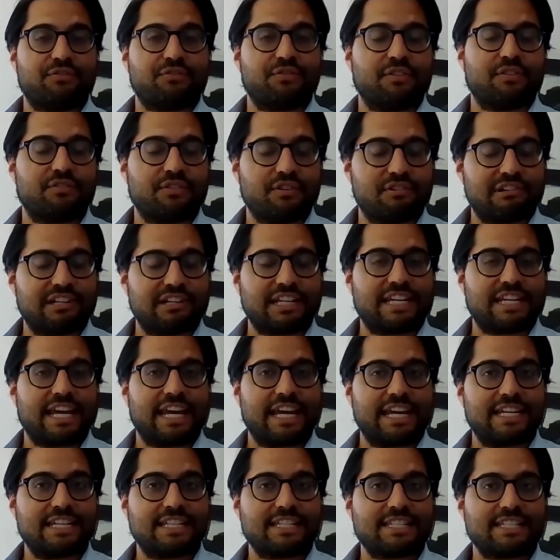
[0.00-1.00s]
you're in a
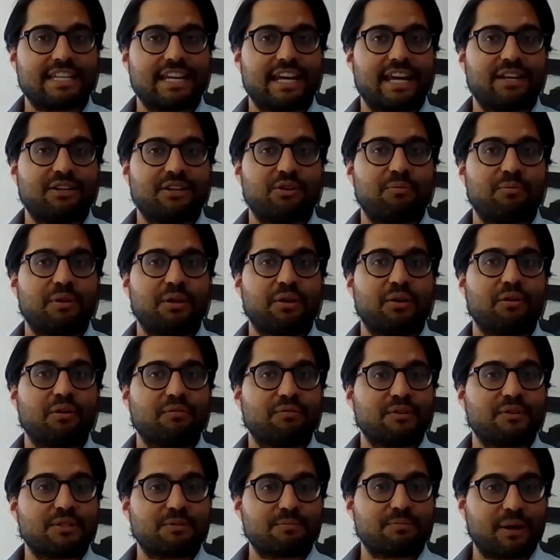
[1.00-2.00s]
case and you're being
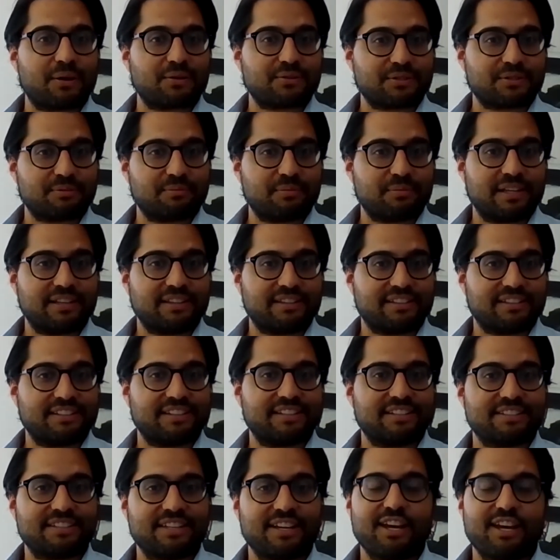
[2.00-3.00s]
offered spousal
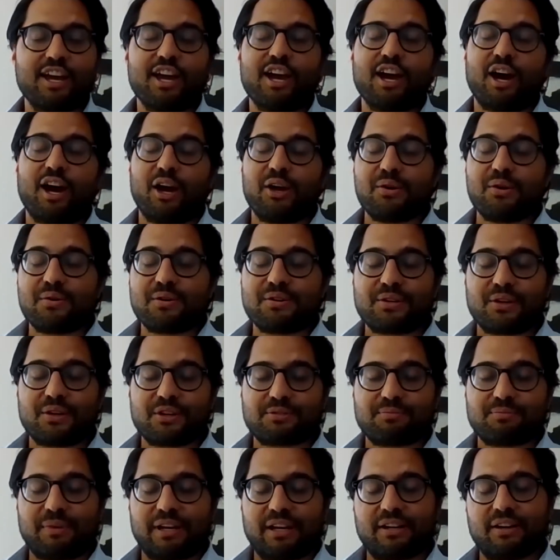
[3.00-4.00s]
maintenance. I always
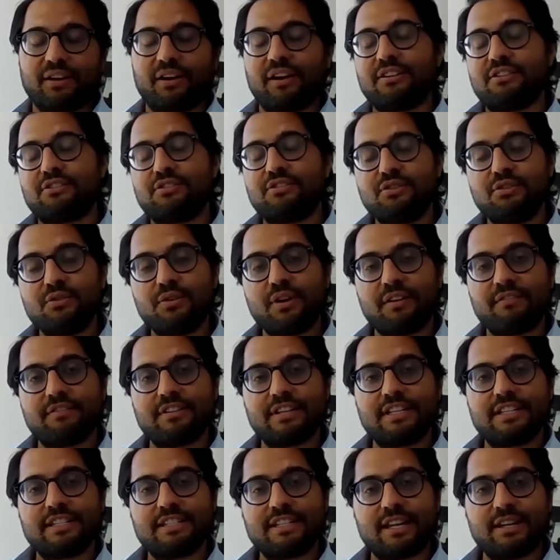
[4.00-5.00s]
ask my clients, do you have
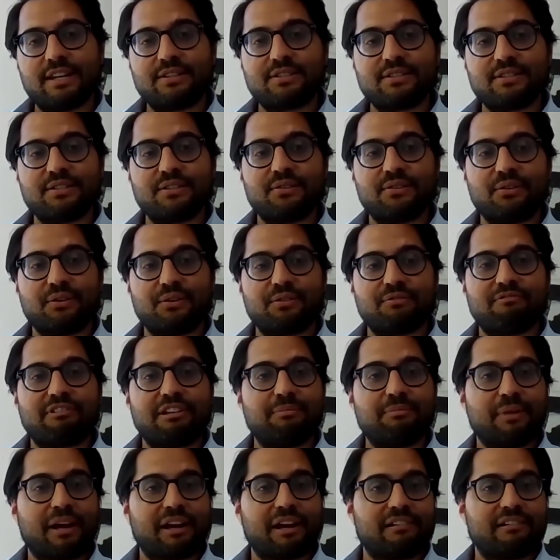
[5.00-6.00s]
any intention on
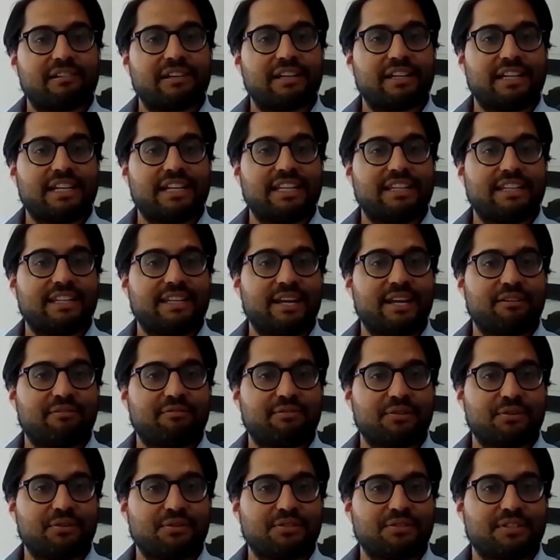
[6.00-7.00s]
remarrying in the near
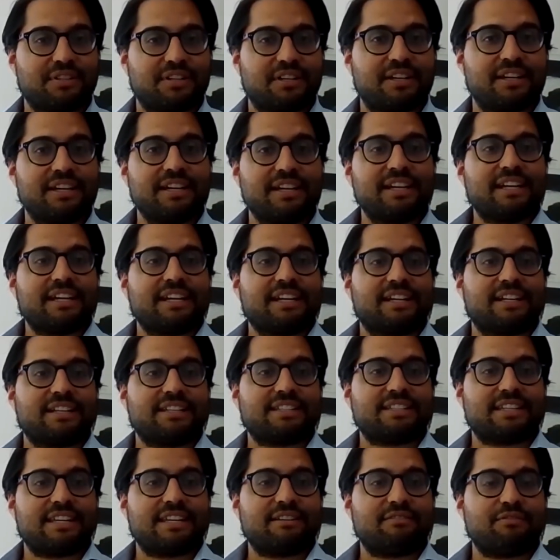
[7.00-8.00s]
future?
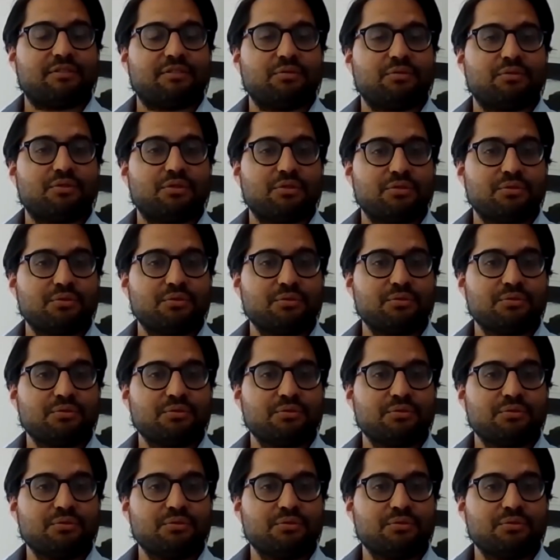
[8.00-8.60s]
Because if you do,